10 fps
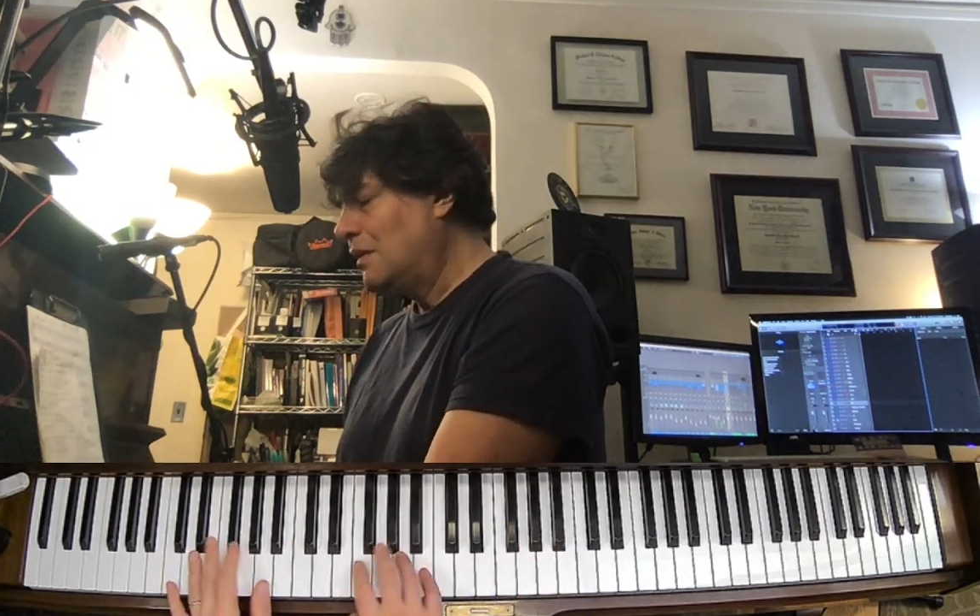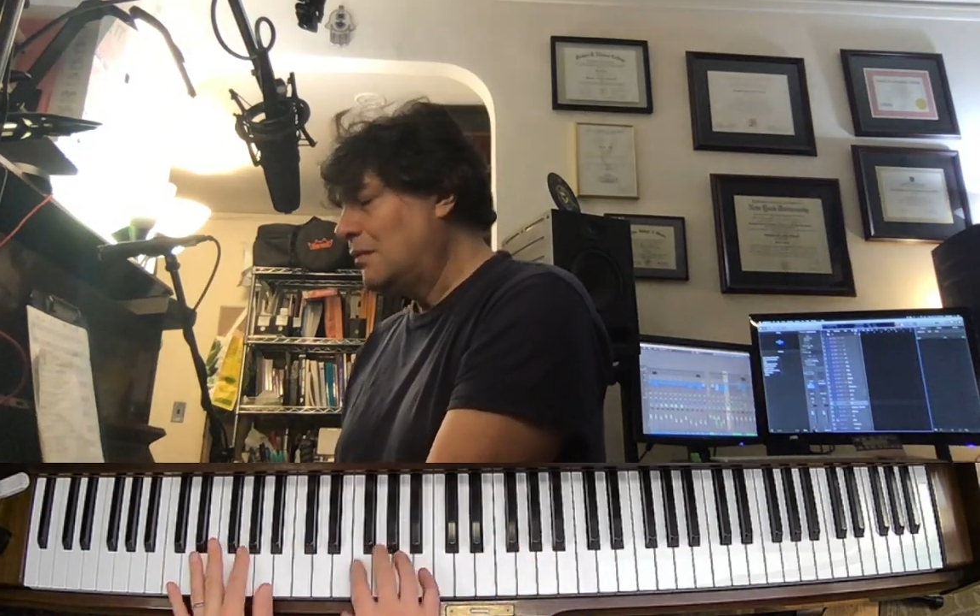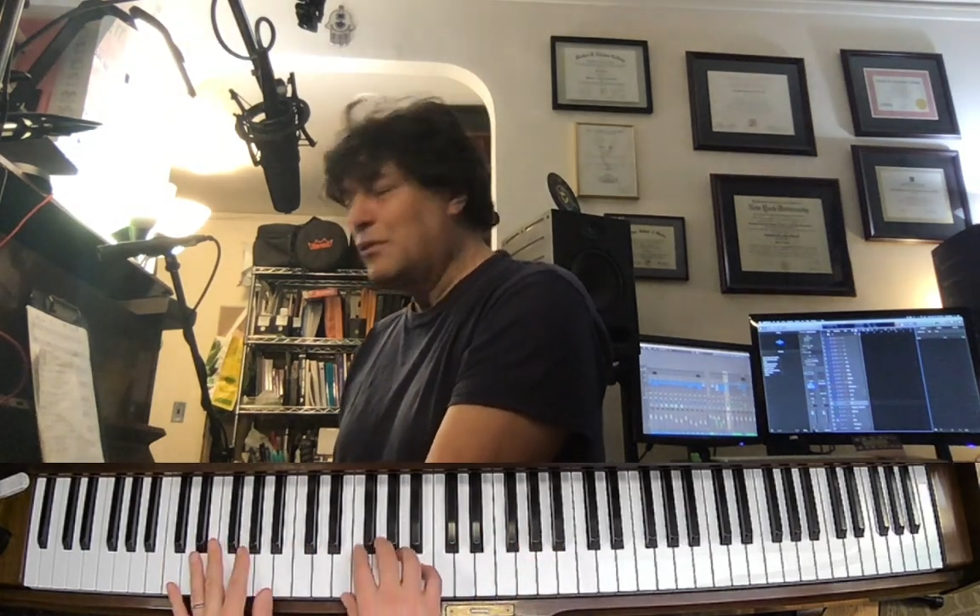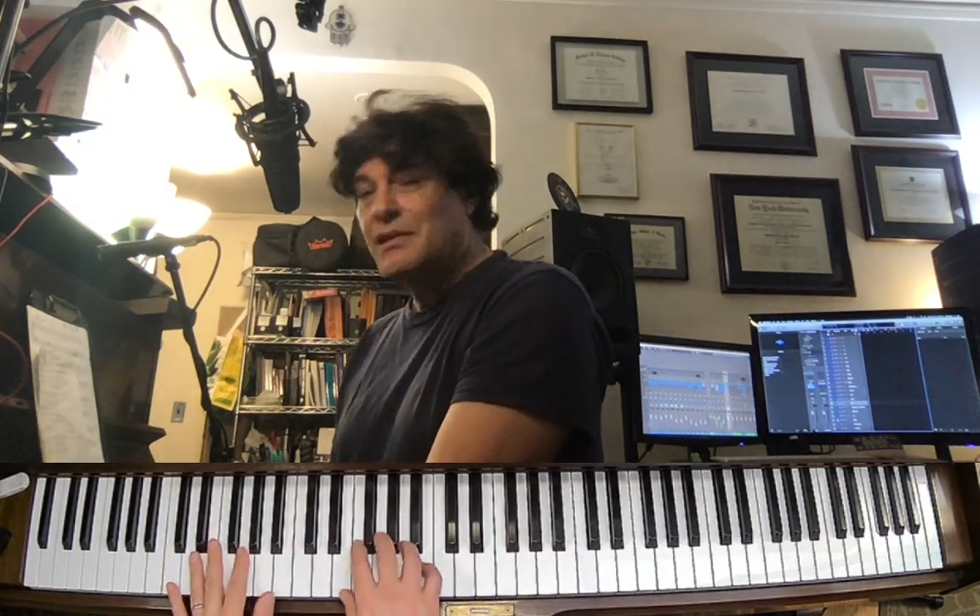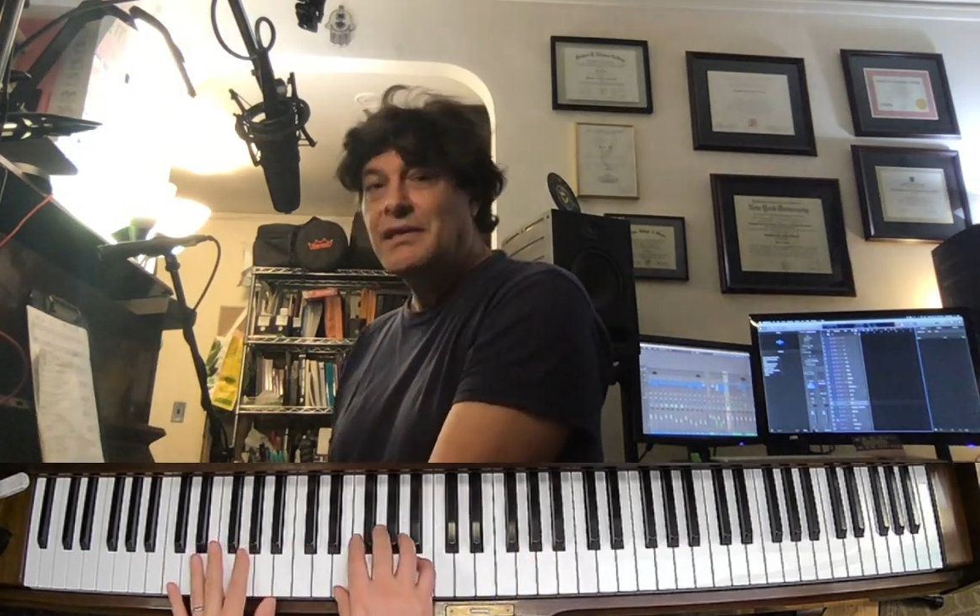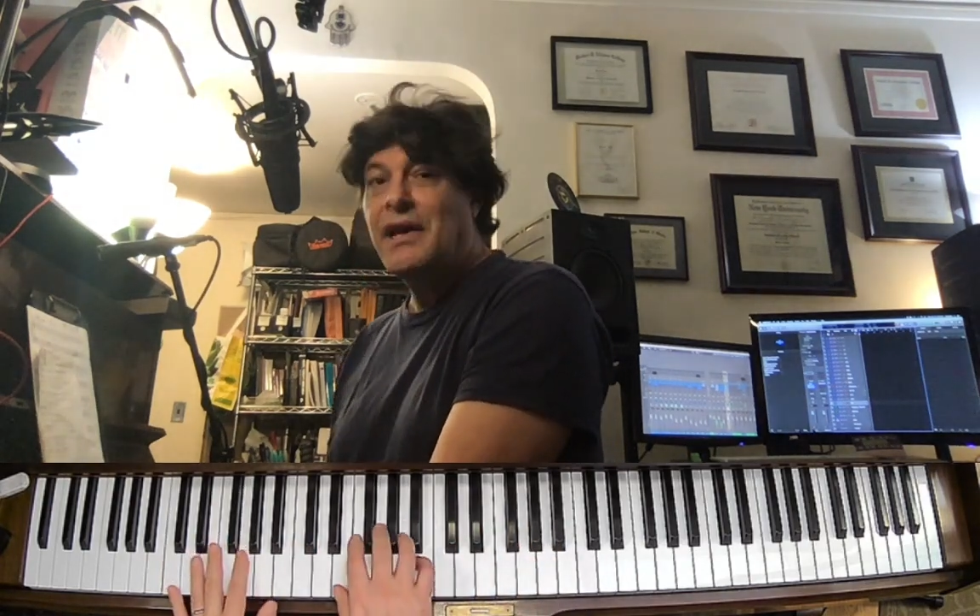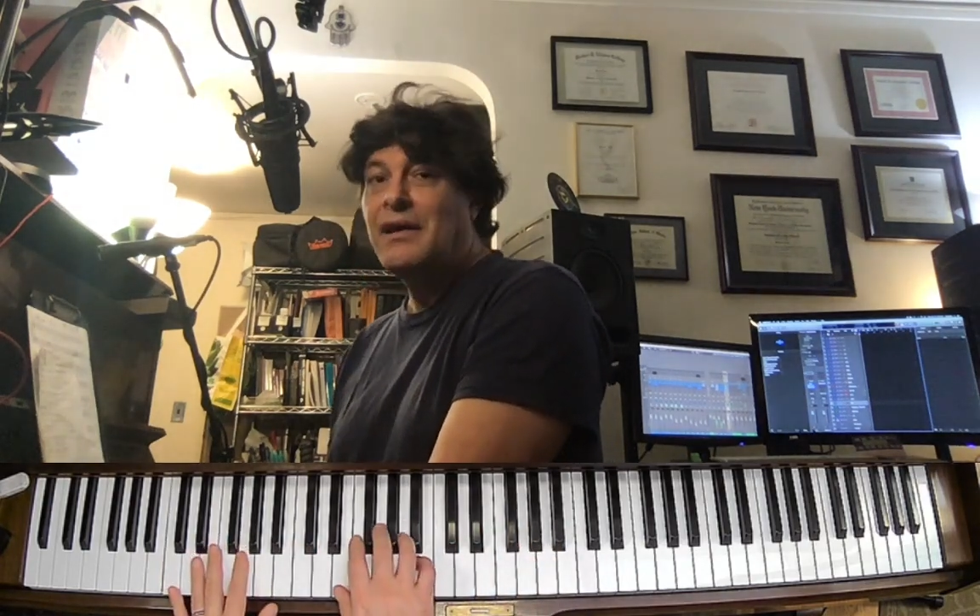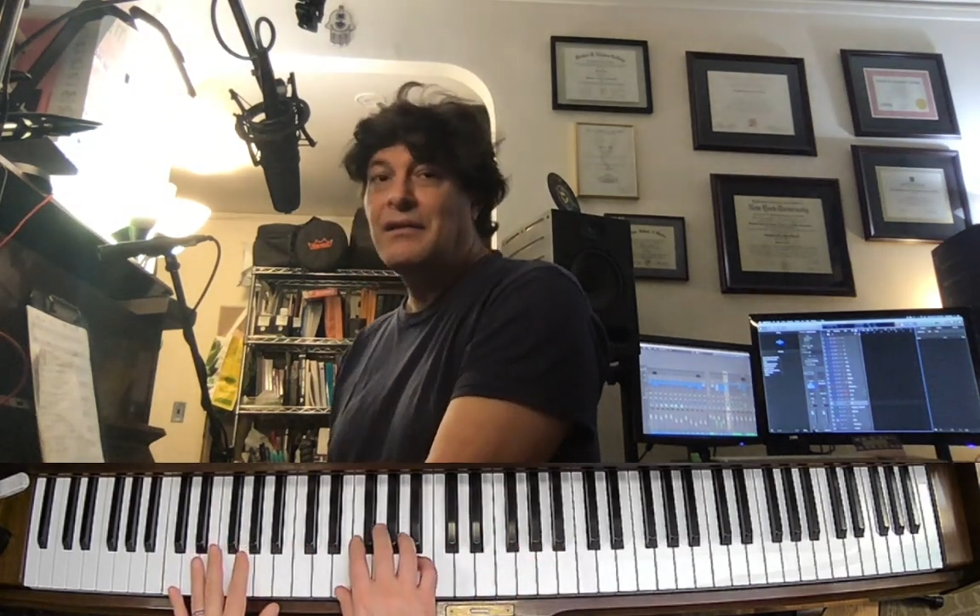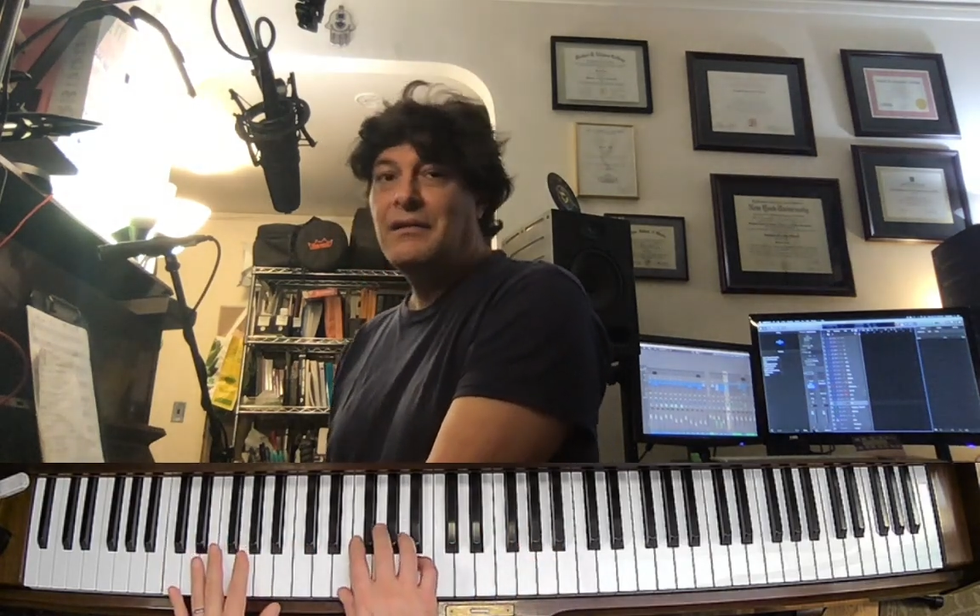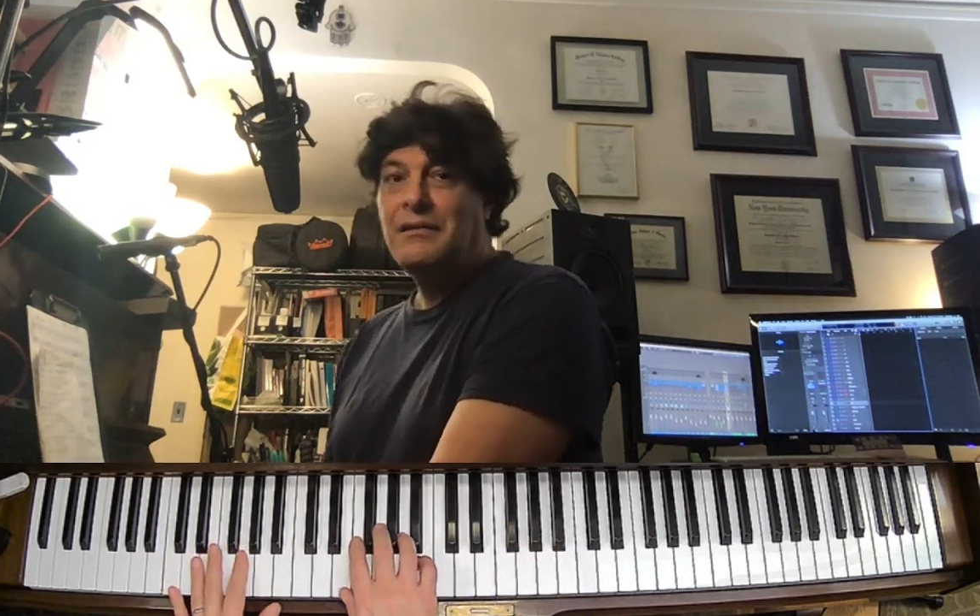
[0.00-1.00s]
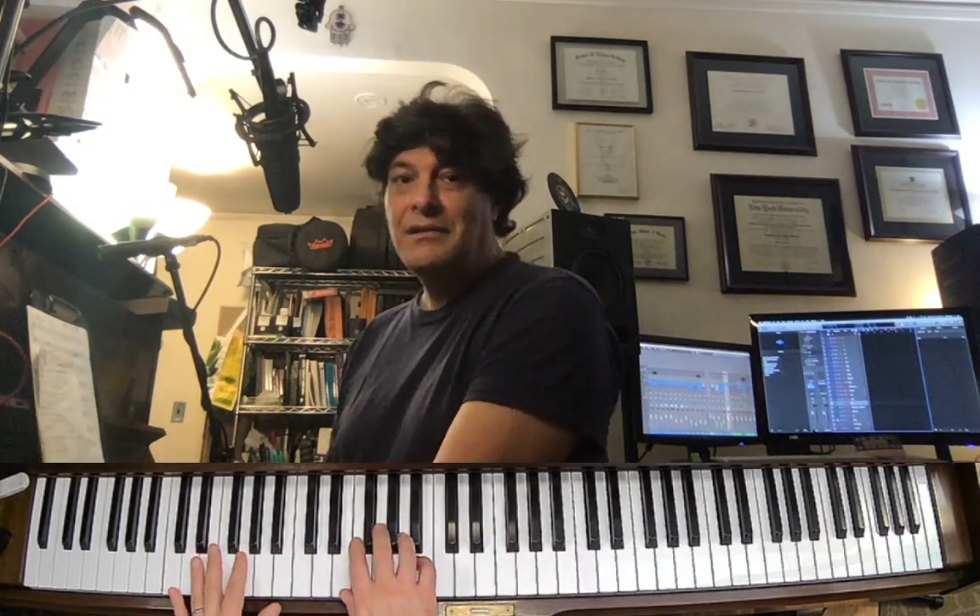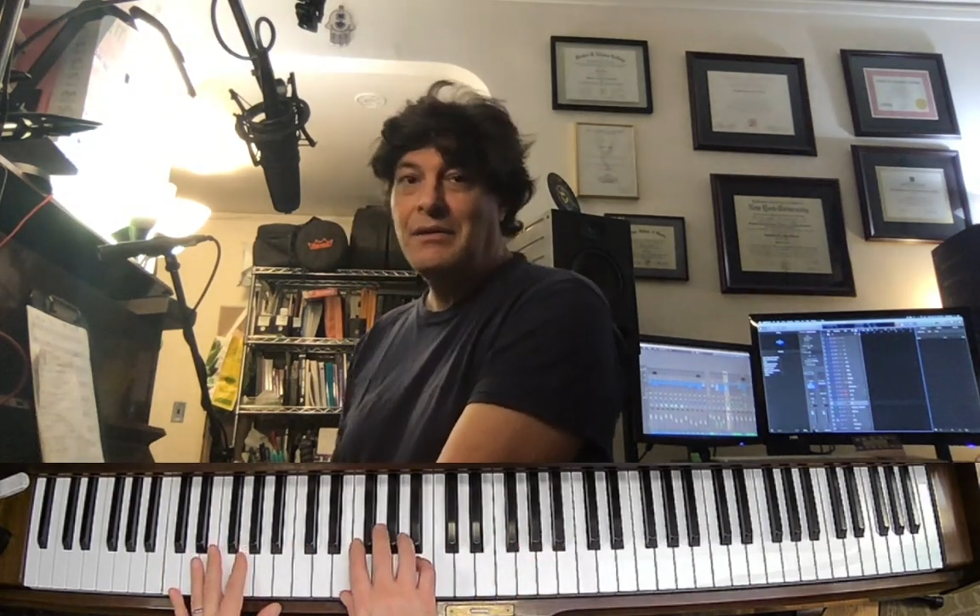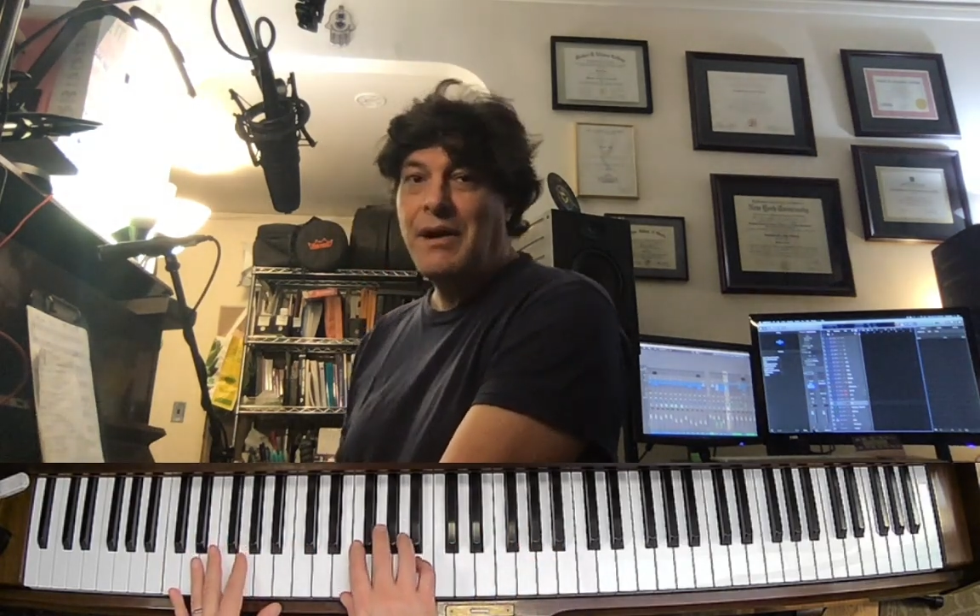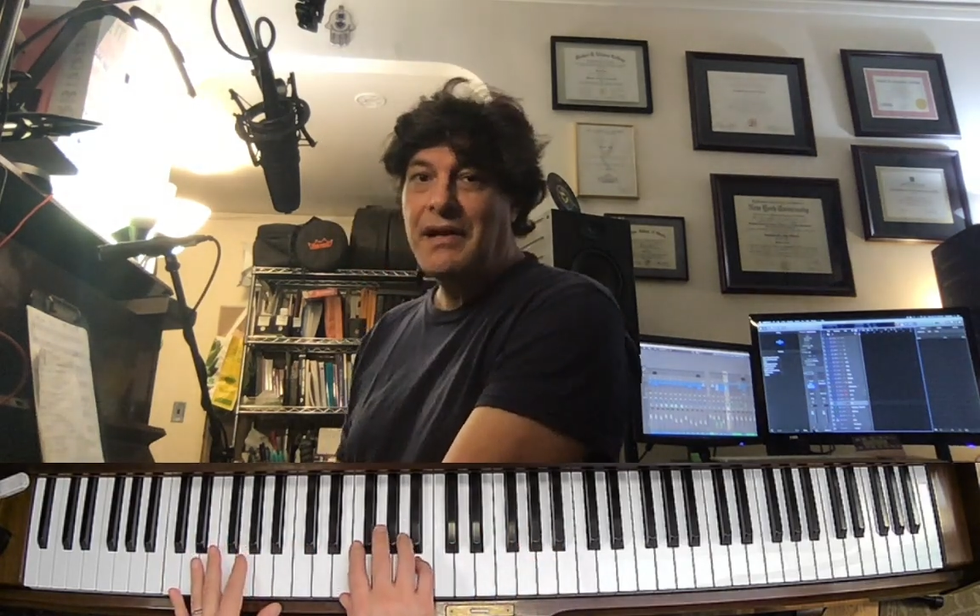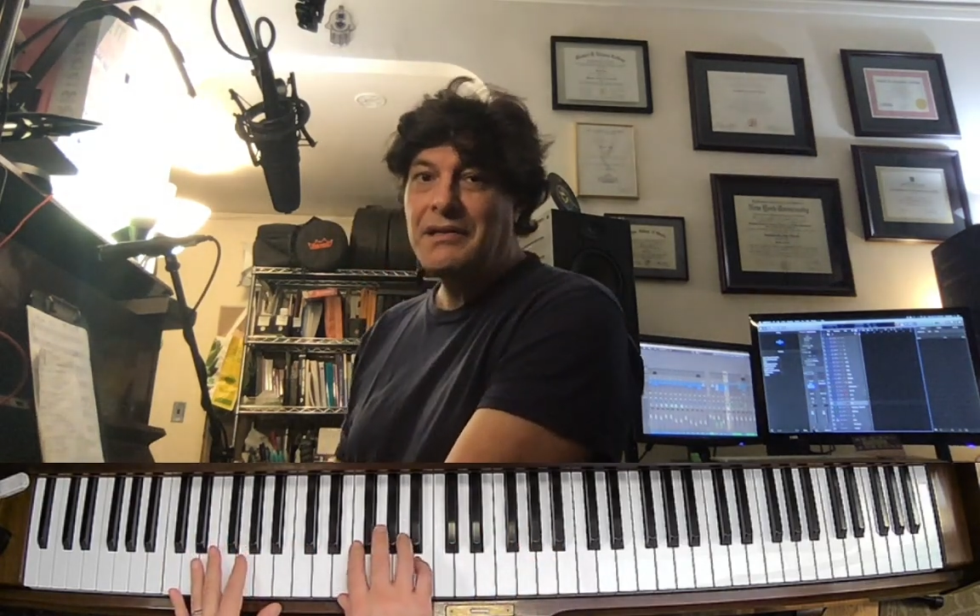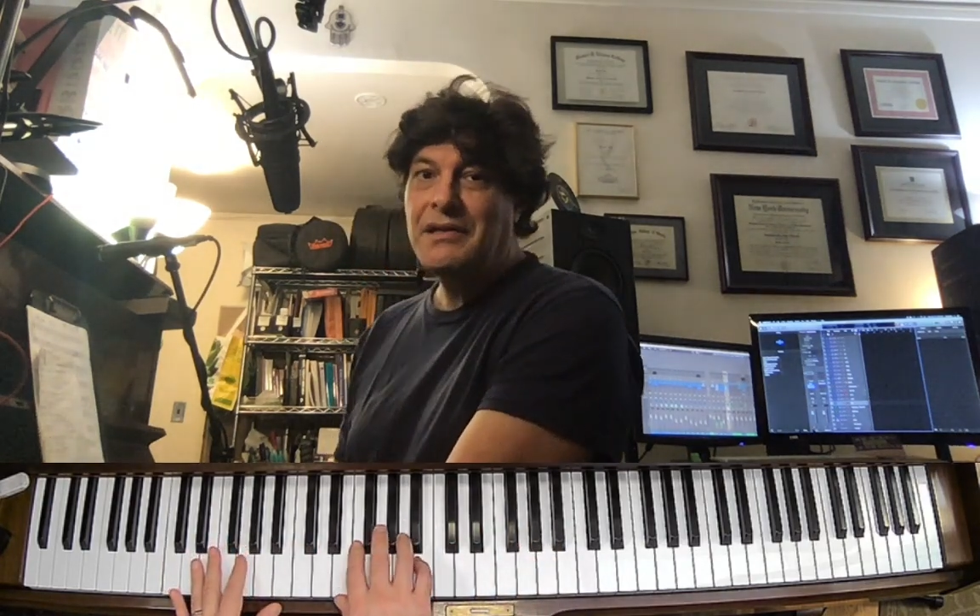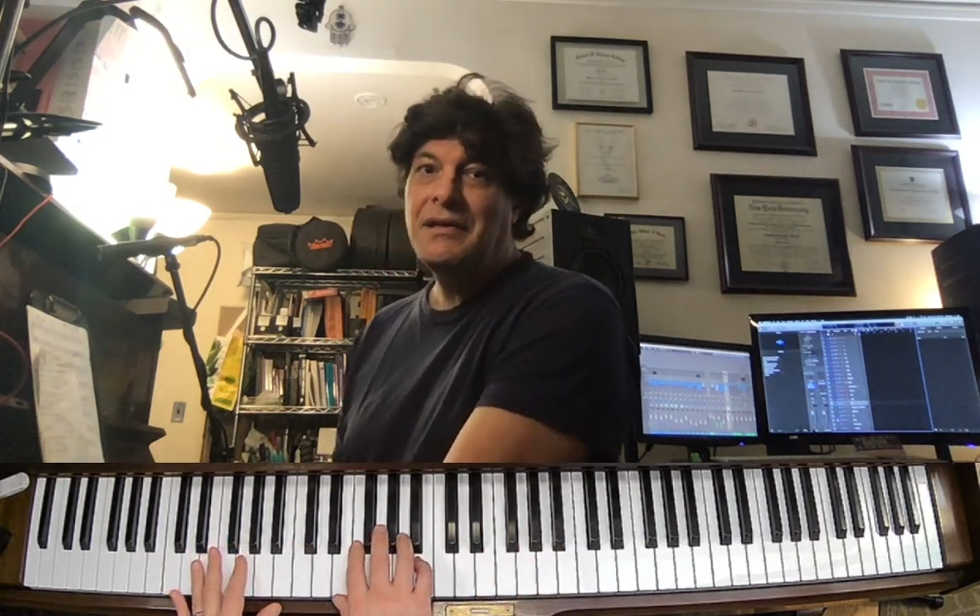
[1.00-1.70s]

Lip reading: What scale, do you ask?